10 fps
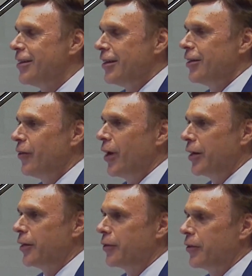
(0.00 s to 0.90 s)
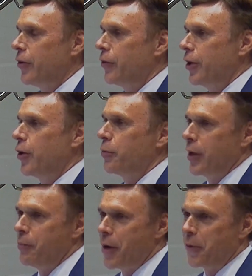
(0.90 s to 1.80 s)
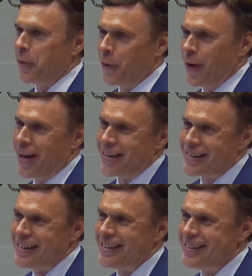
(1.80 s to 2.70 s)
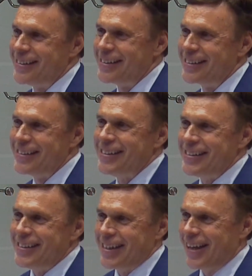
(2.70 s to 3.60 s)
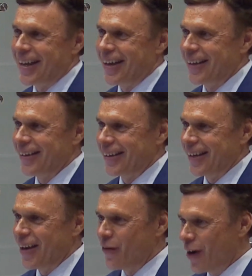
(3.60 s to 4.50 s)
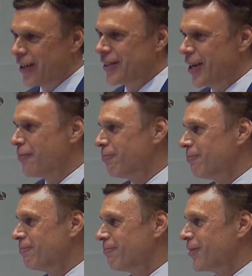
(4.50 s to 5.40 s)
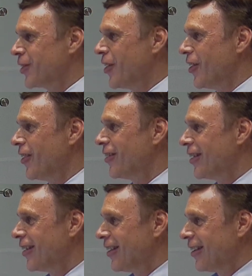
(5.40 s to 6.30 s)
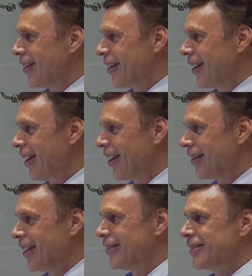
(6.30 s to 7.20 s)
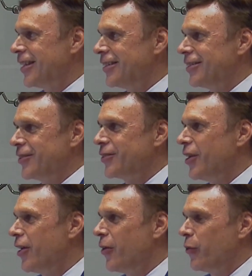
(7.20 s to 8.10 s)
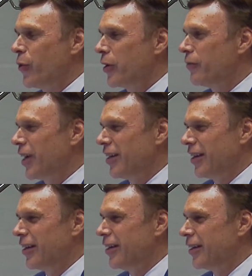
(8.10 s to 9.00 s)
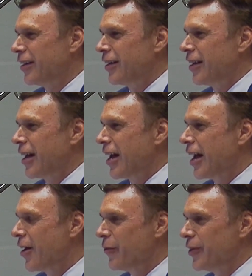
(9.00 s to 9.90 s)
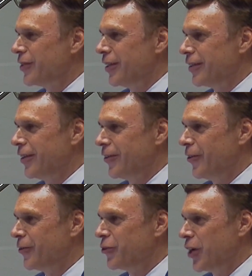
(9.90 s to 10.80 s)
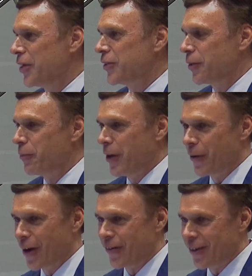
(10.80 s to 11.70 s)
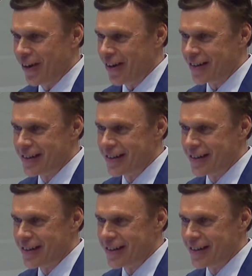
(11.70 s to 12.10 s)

You had to do therapy a mountain away. And he wakes up Saul and then says to Saul, what have I done? How is it that you're chasing me around here